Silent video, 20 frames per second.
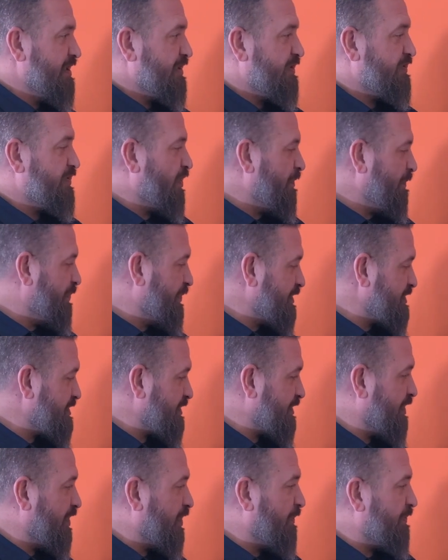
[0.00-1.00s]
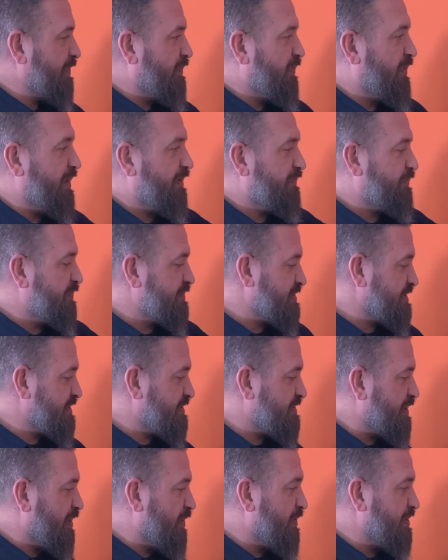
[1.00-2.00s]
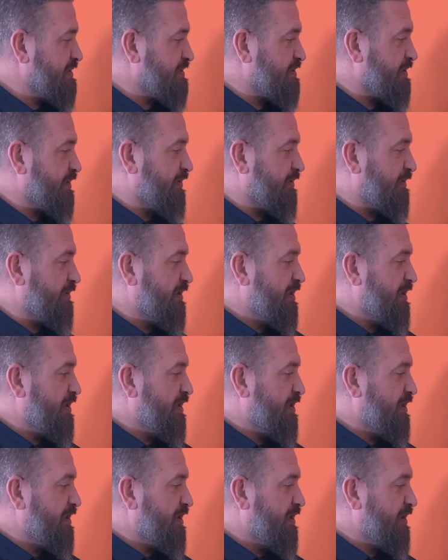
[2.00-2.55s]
Don't put your hope in wealth, which is so uncertain.